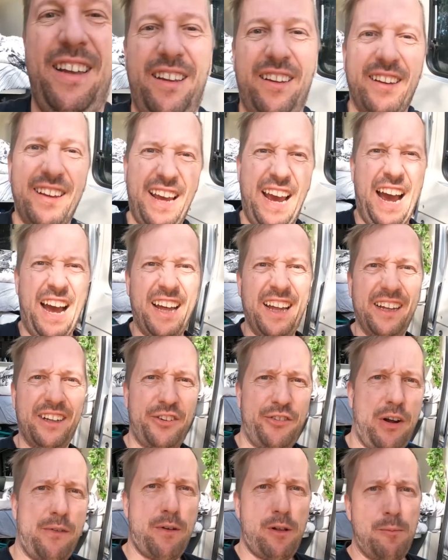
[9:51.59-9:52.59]
Yeah,
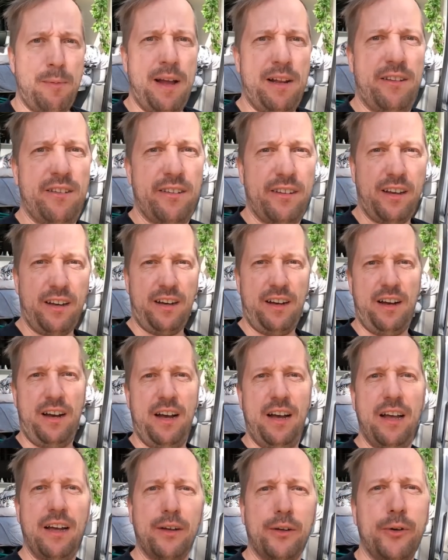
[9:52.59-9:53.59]
travel mates
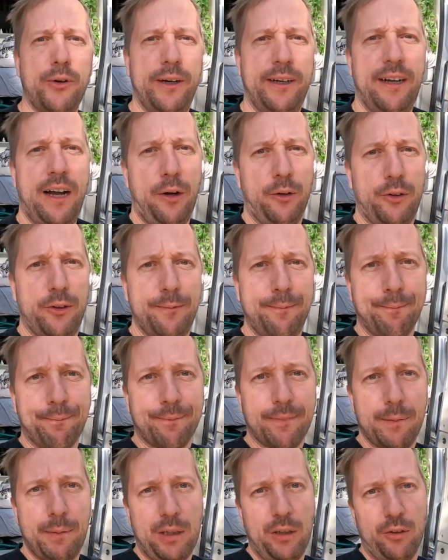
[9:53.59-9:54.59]
are going out
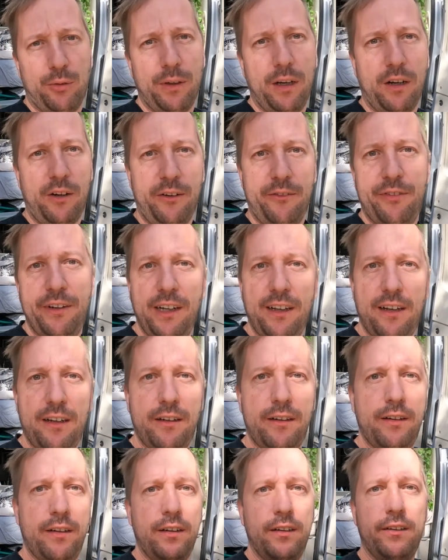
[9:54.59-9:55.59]
because we are in
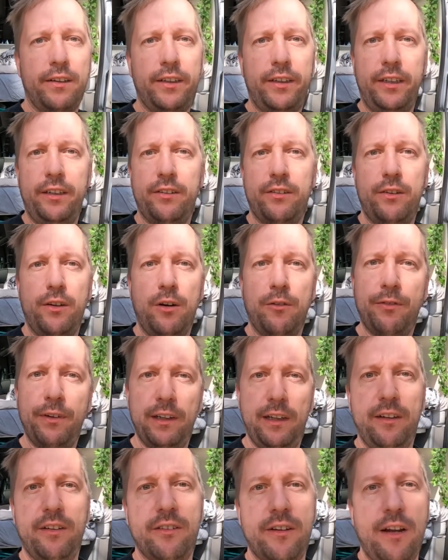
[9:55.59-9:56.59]
Finland. There is no
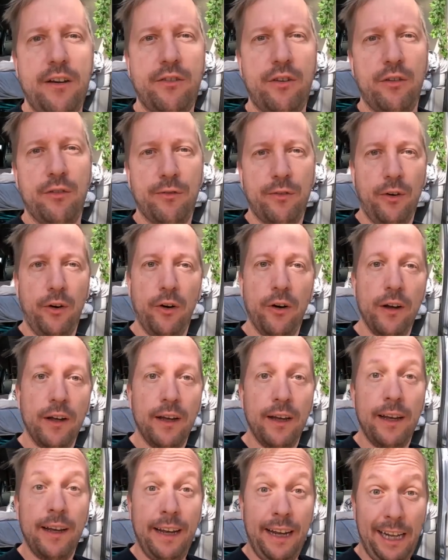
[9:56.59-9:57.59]
filling station for
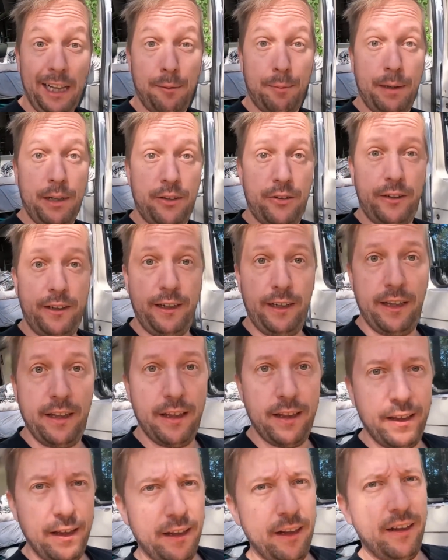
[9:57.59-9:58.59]
LPG,
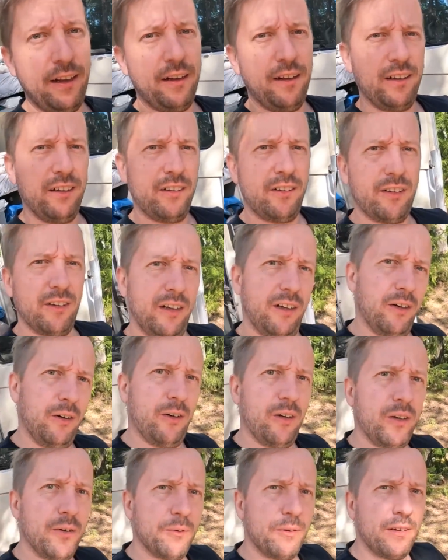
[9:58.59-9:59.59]
so
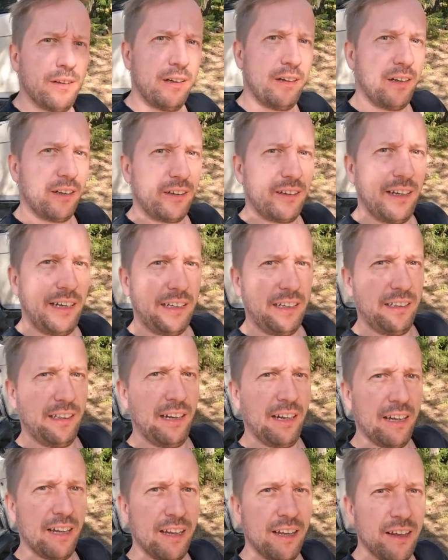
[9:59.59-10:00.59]
we are taking
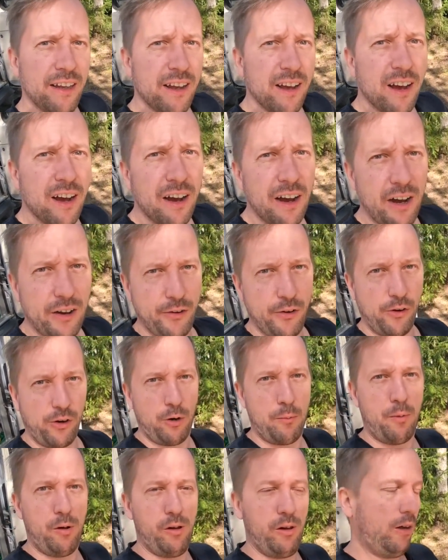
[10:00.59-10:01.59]
our
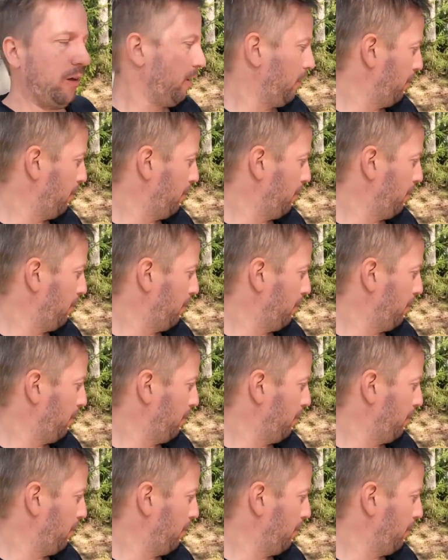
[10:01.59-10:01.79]
normal